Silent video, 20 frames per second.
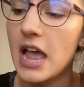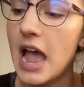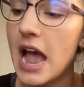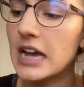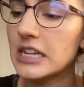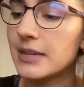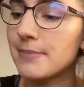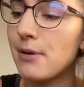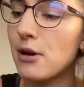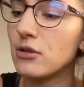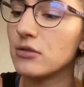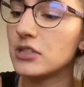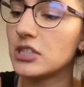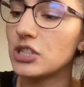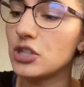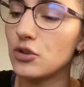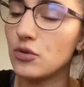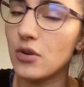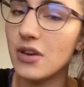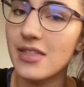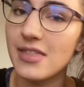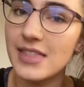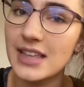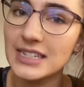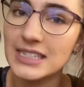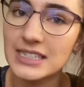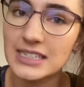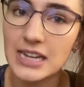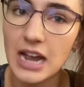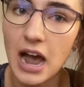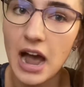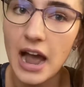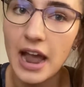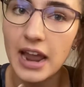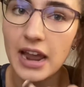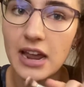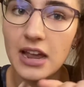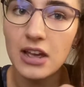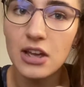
as opposed to this guy